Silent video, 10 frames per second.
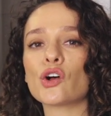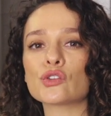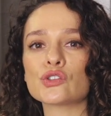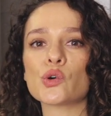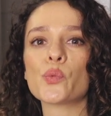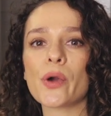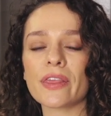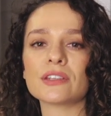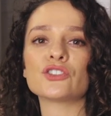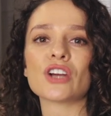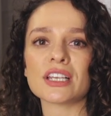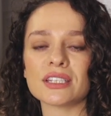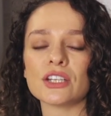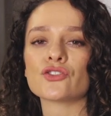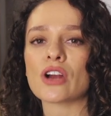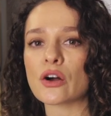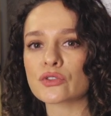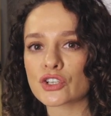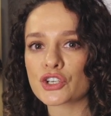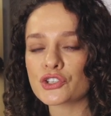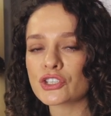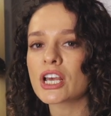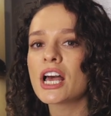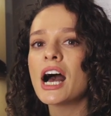also with dressy trousers.